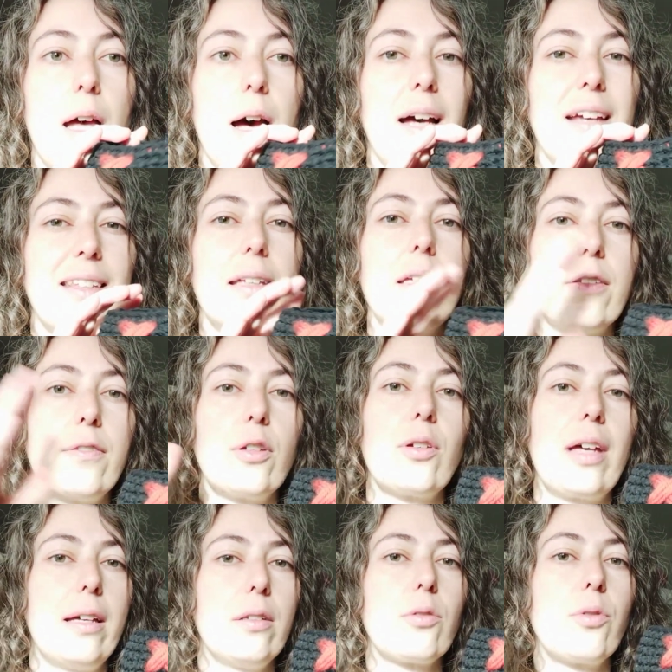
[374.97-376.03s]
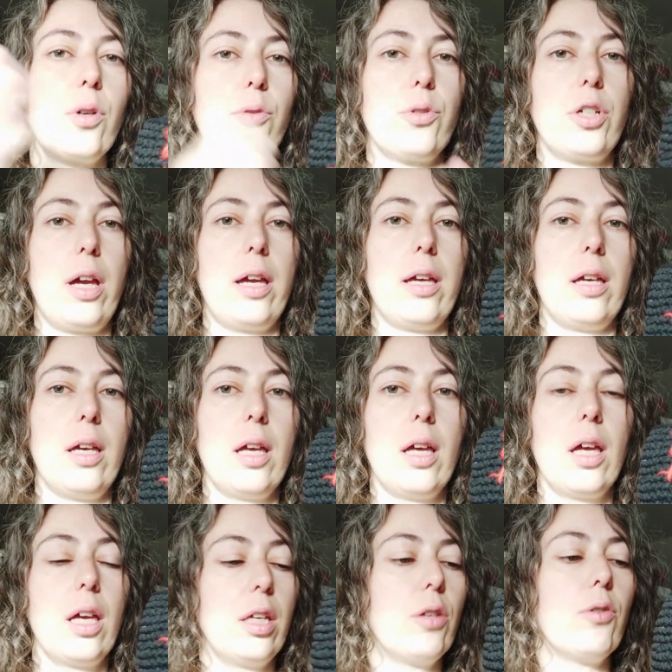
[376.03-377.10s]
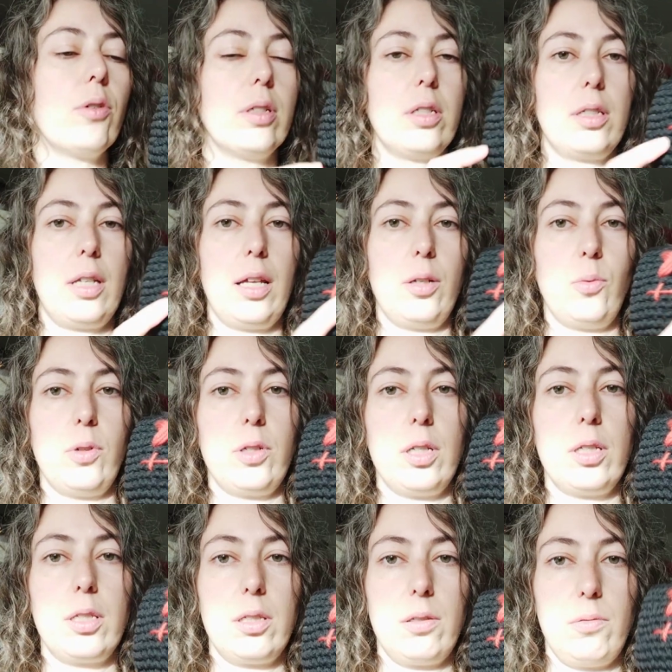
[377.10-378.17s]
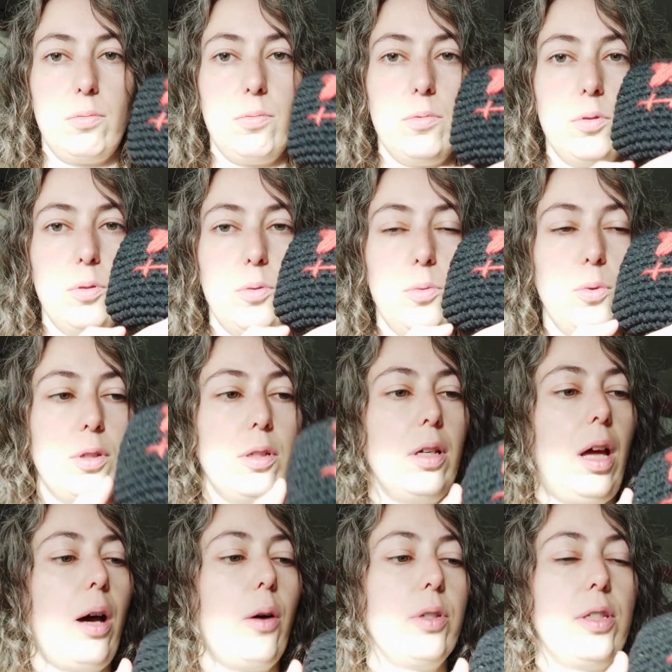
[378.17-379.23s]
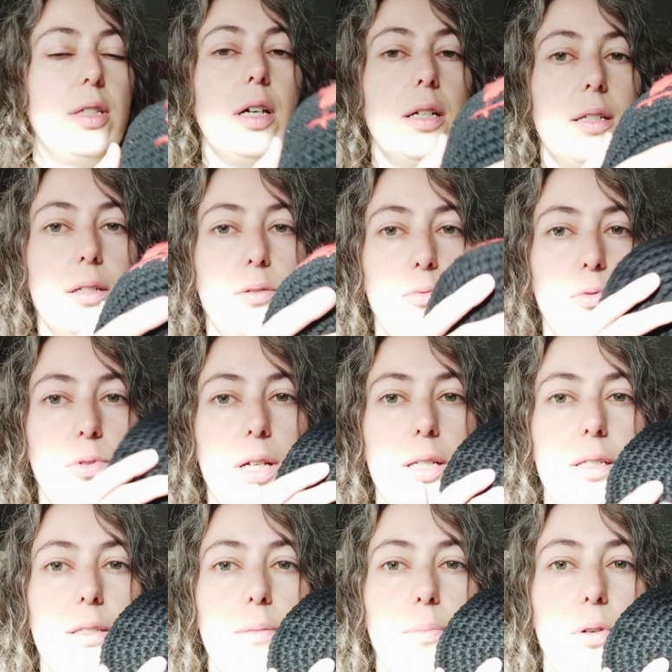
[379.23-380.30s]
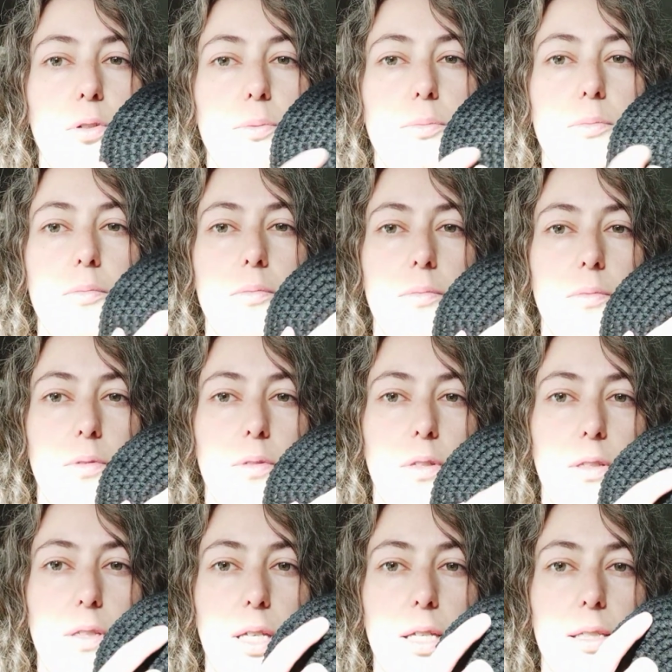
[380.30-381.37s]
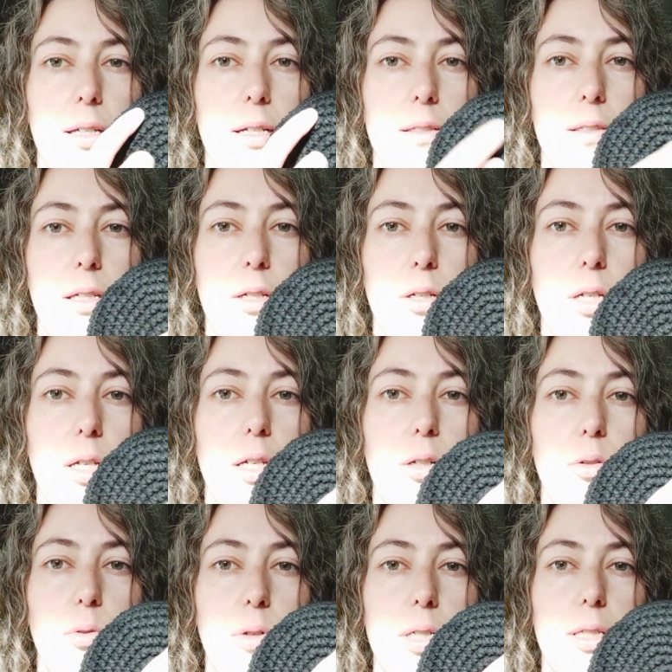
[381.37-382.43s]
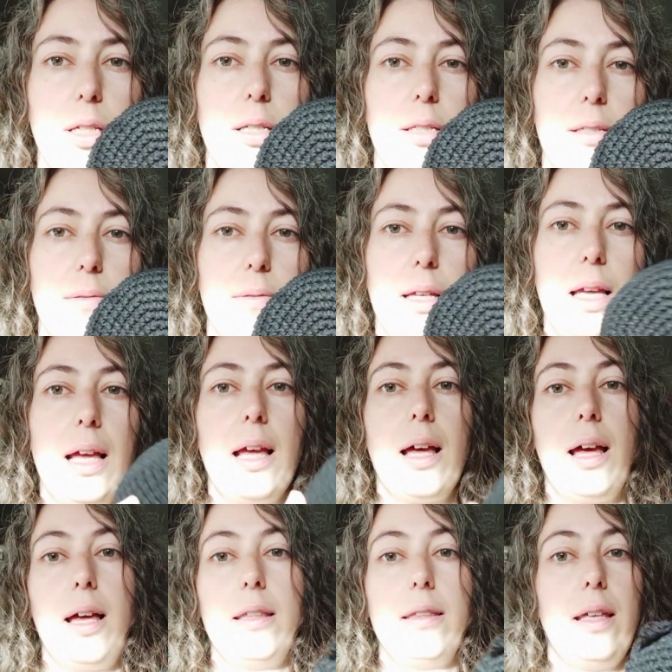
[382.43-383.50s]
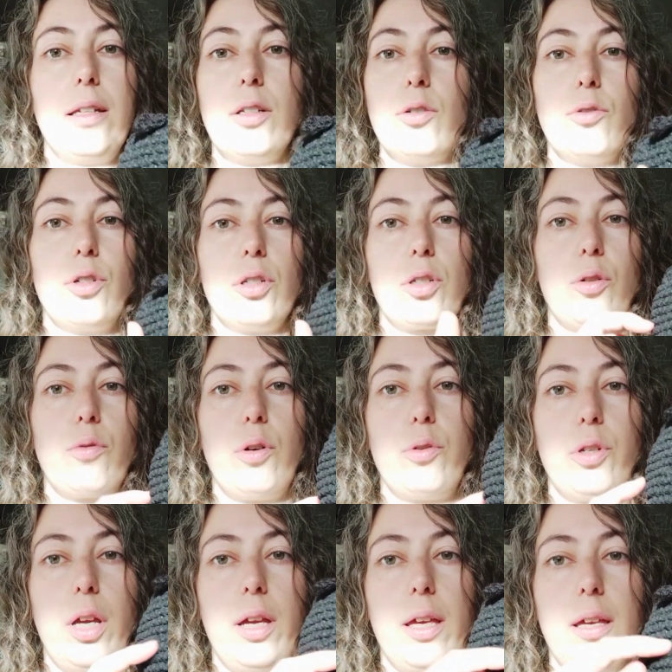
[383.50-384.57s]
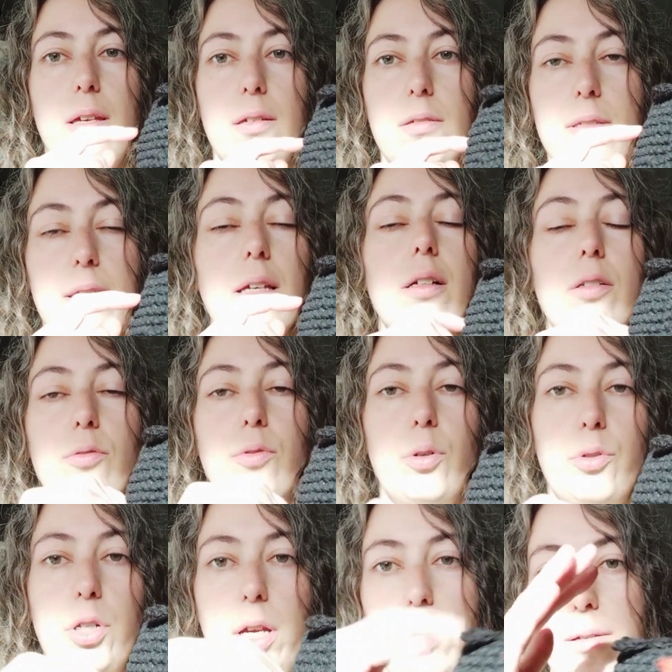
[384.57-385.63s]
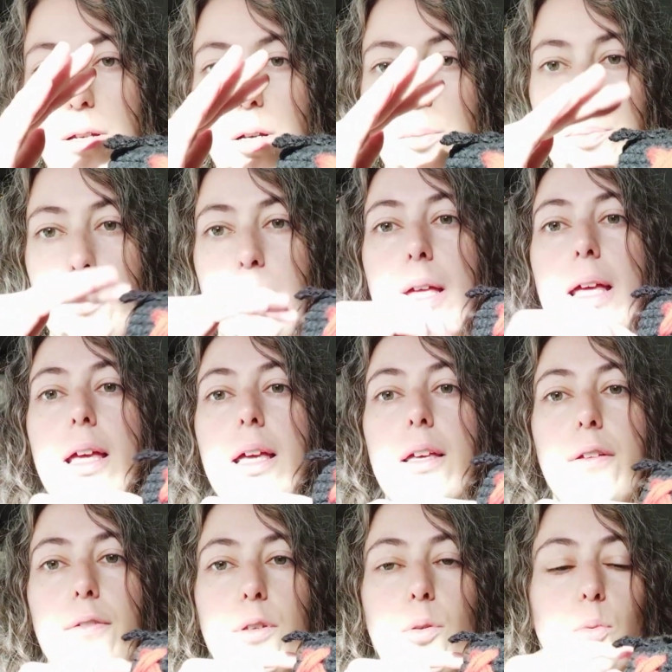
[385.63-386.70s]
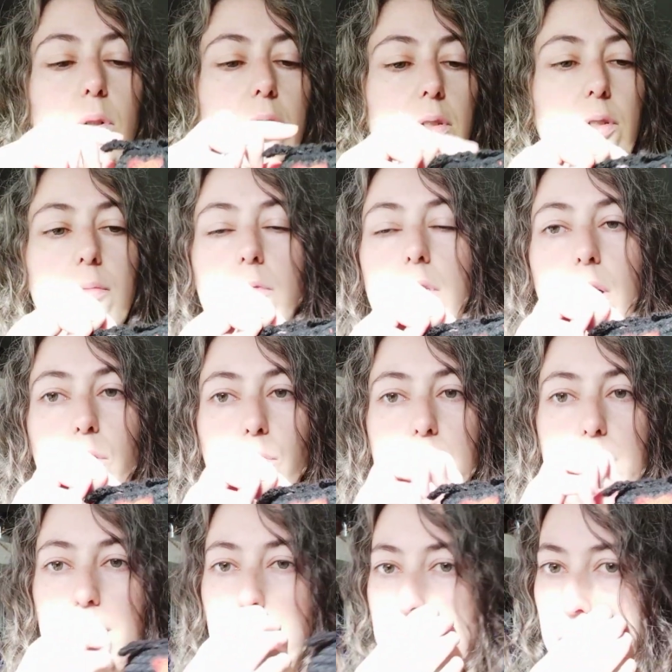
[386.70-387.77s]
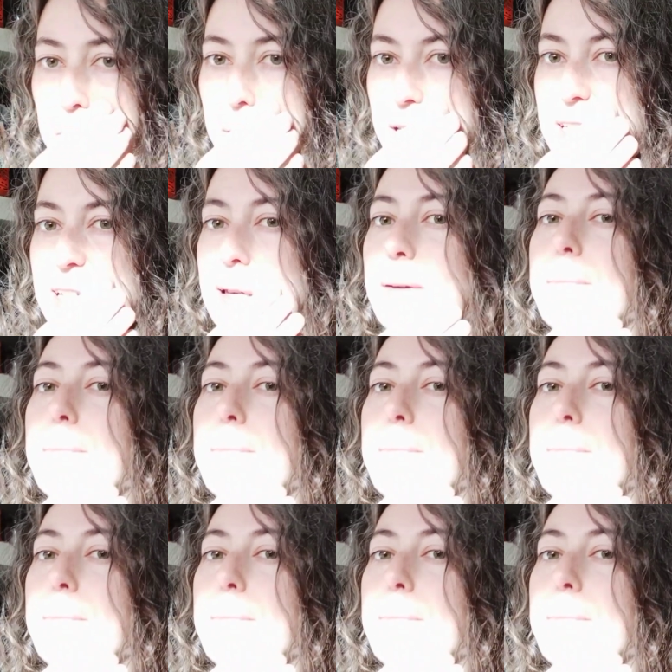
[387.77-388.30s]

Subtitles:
I think if you can crochet, you understand how it's done, right? The bottom, these are the increases, and then you just crochet, single crochet up. If you want, decrease a little bit.